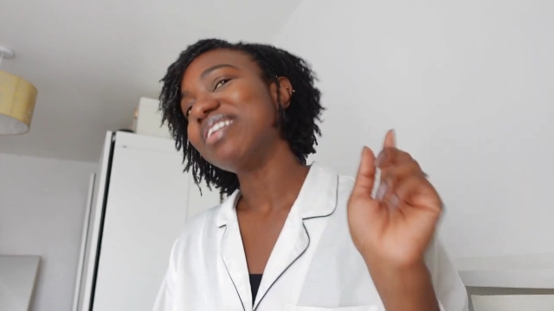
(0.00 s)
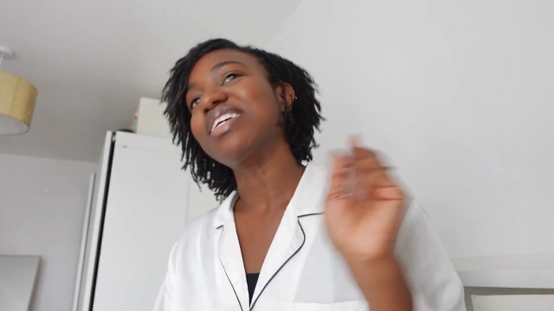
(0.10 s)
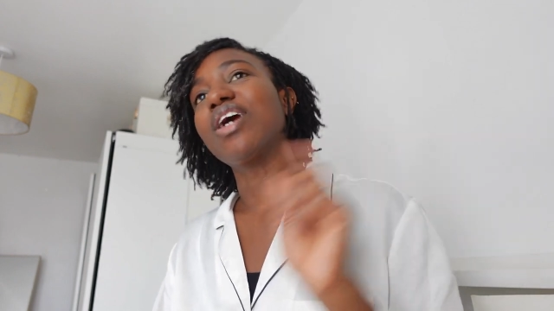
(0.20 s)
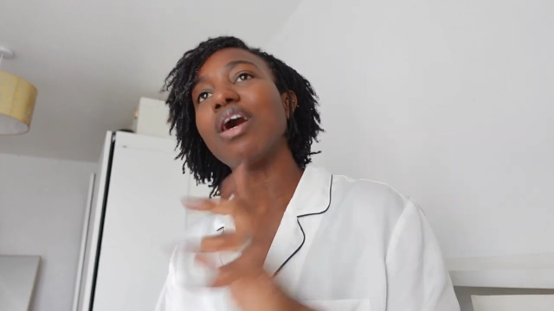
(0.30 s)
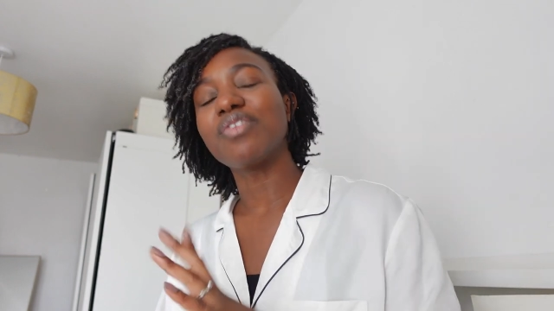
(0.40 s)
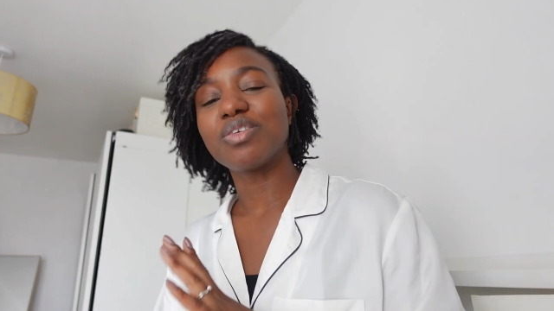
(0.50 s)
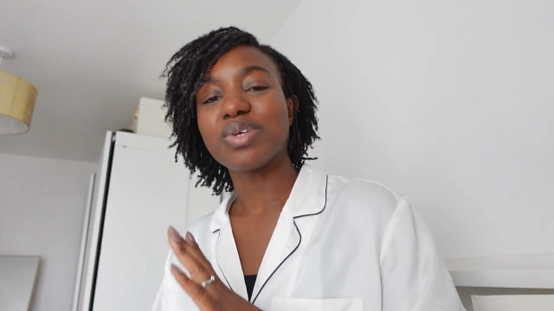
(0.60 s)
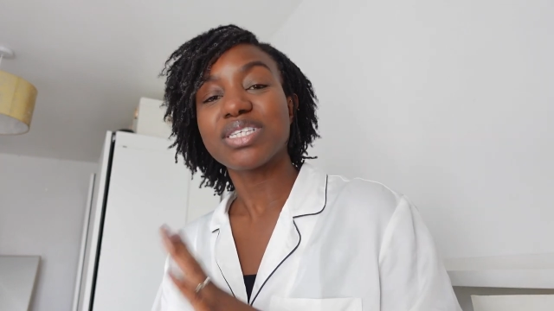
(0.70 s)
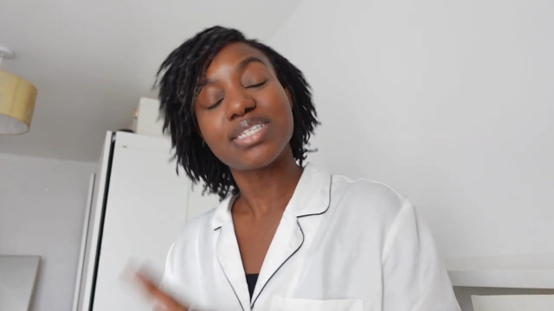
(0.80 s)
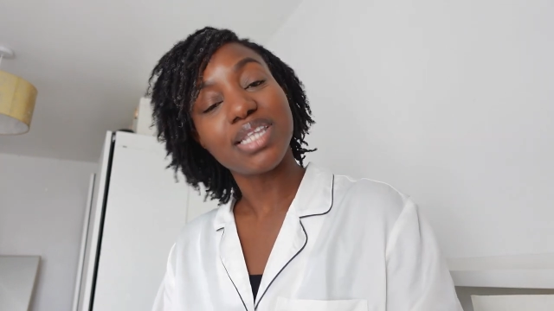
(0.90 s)
And then
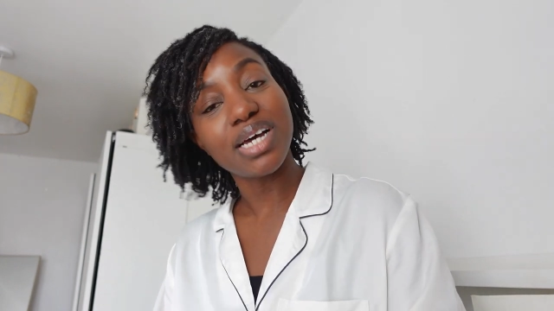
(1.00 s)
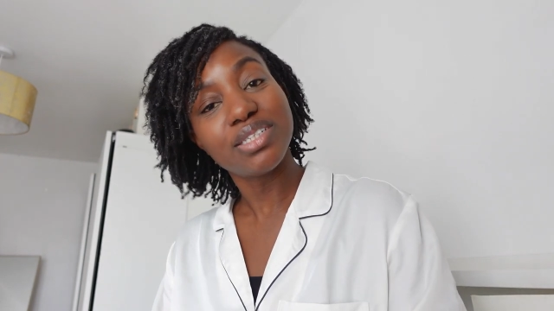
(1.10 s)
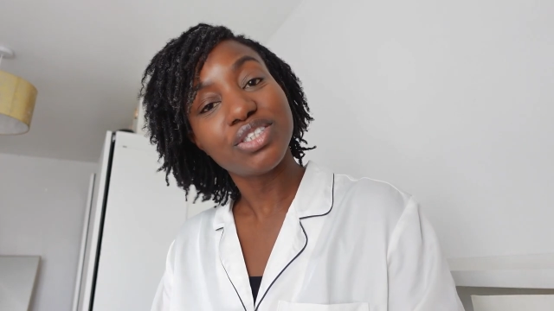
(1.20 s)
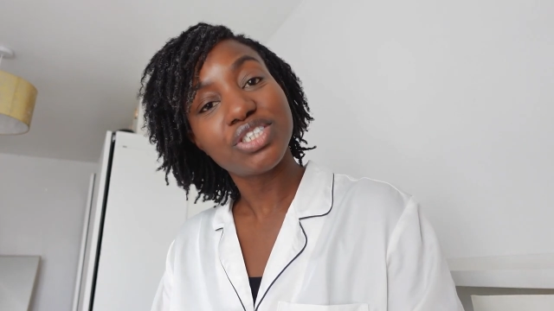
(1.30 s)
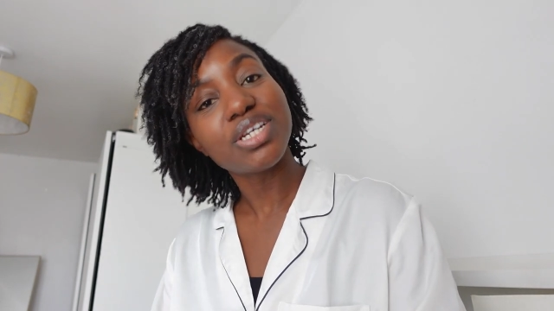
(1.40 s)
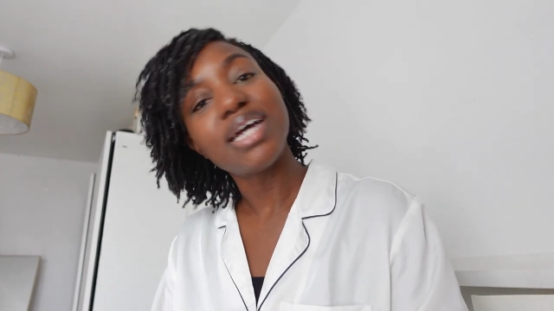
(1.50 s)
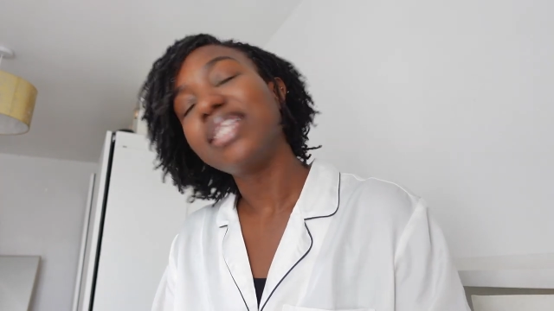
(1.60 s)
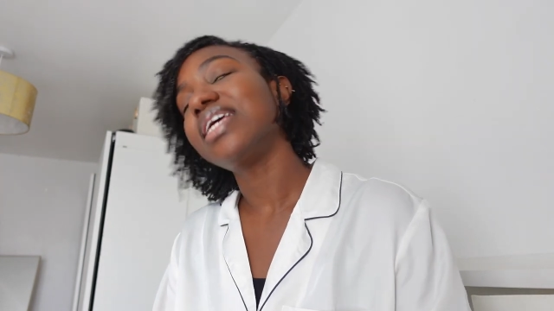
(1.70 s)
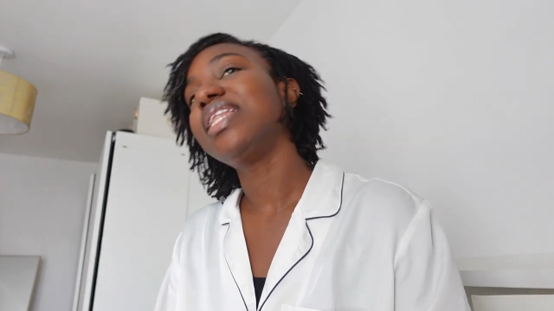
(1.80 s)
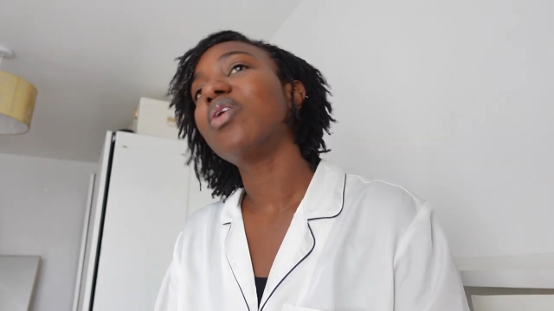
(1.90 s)
afterwards is lunch
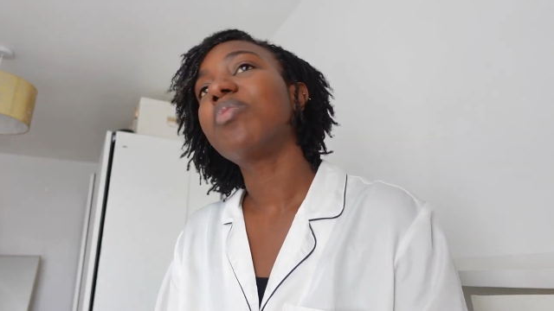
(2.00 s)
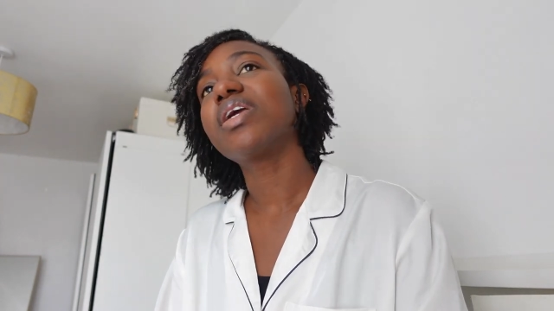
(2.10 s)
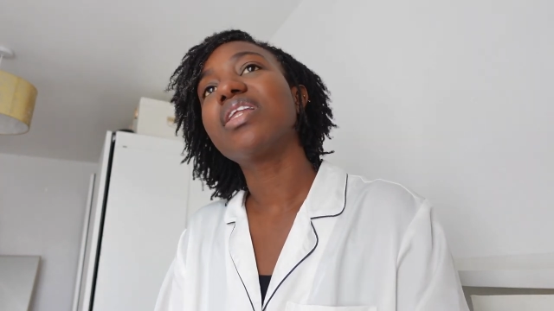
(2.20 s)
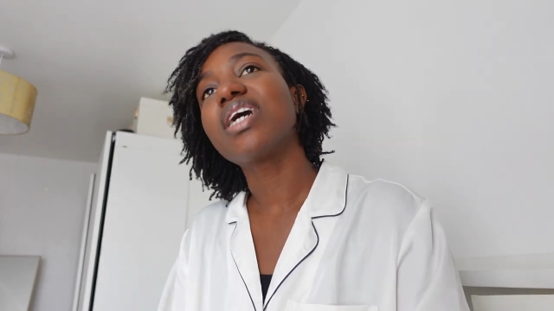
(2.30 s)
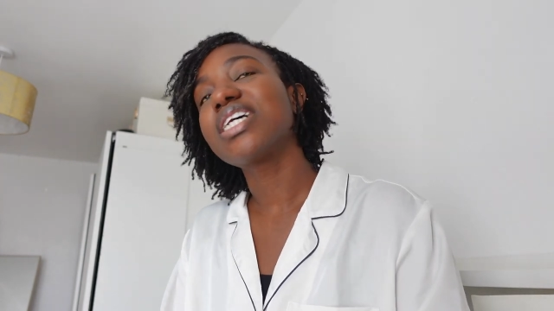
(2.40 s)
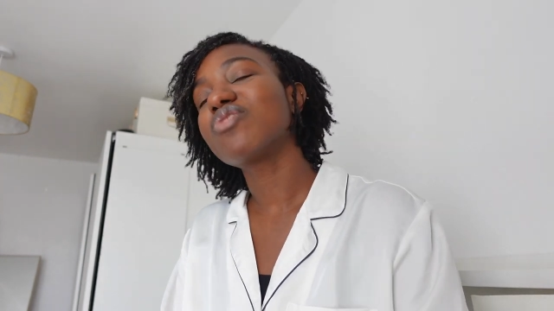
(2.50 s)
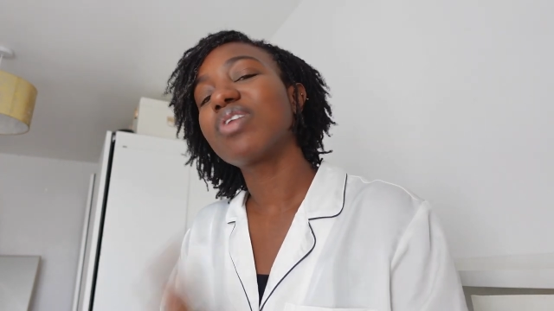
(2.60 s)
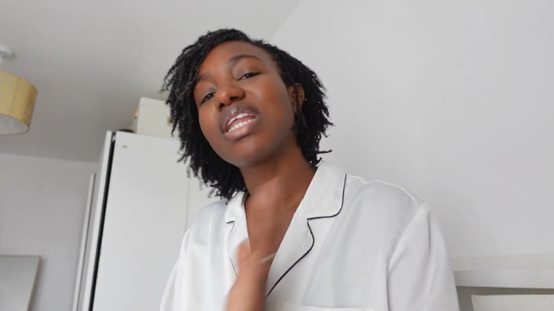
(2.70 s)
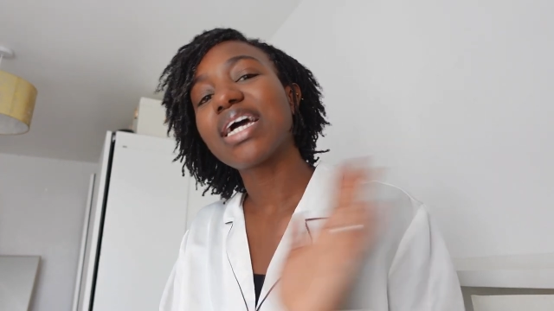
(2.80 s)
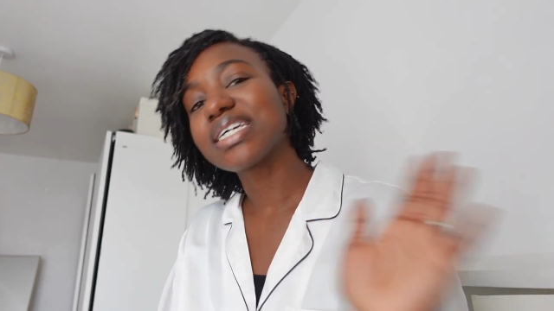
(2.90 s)
and then there'll be a nice
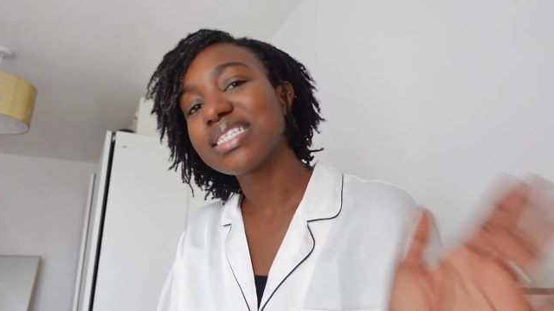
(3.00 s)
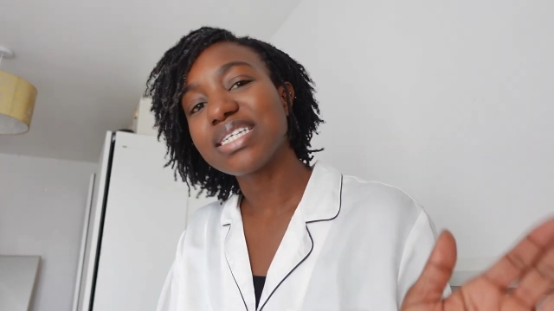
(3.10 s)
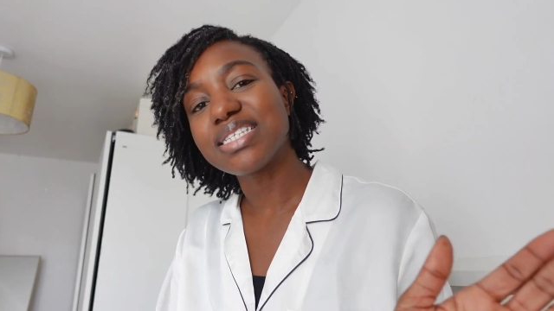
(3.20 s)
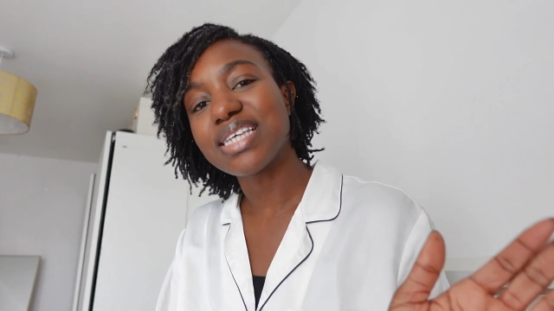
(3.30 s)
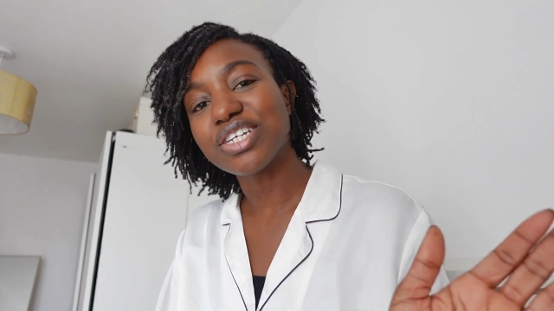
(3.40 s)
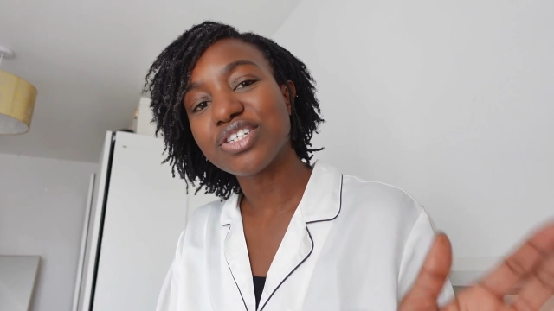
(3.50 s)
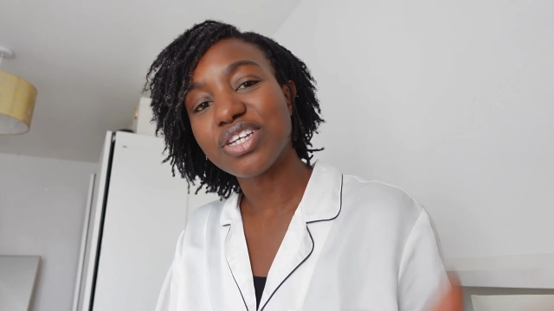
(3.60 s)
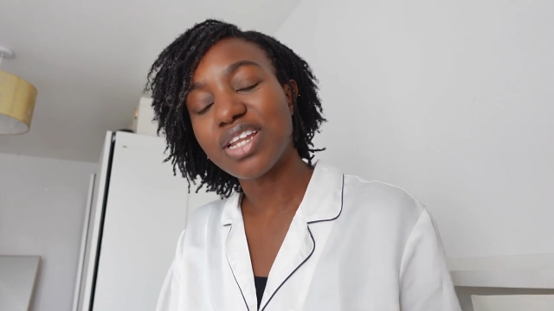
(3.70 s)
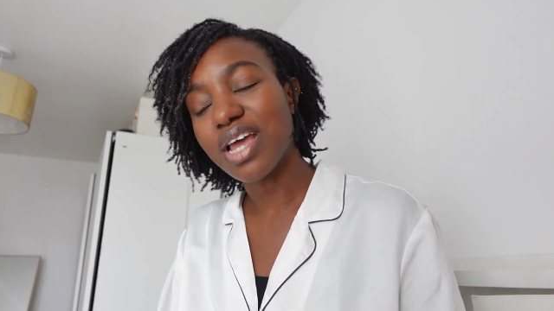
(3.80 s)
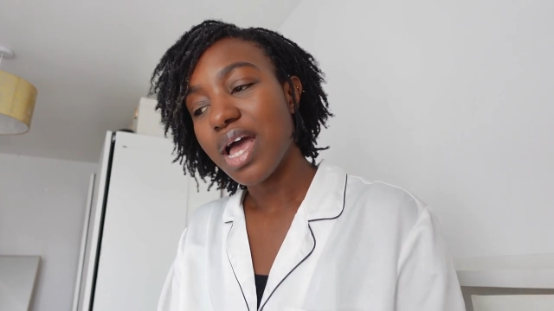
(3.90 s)
relaxing
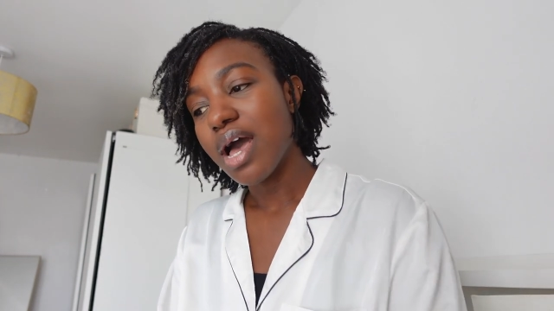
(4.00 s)
session